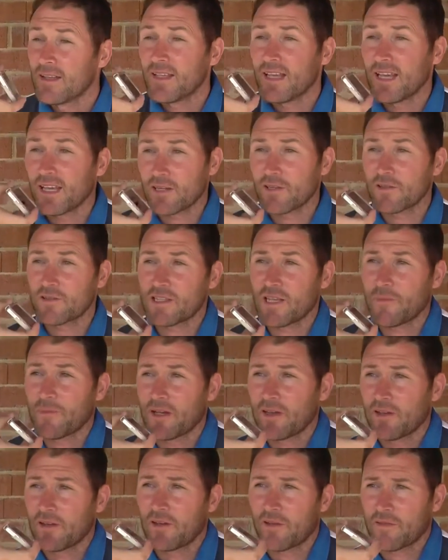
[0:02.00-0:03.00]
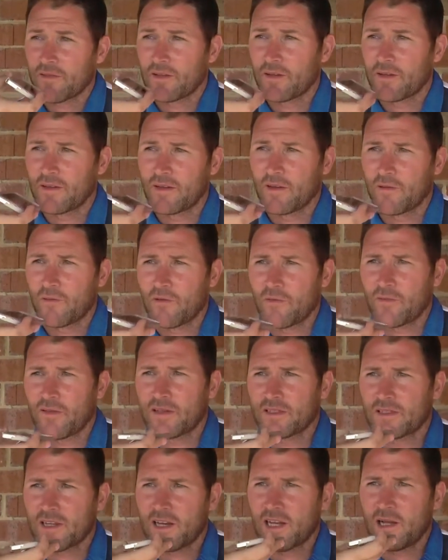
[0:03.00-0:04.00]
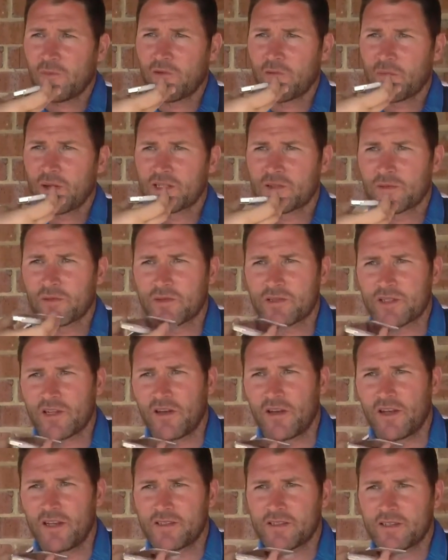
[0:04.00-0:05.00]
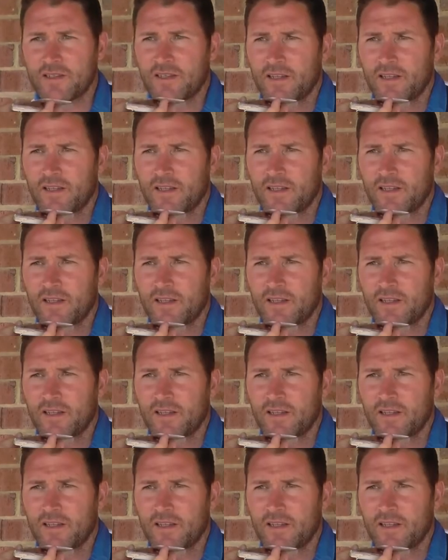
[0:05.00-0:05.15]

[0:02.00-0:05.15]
Yeah, good summer, and I think as a club we've made some good signings,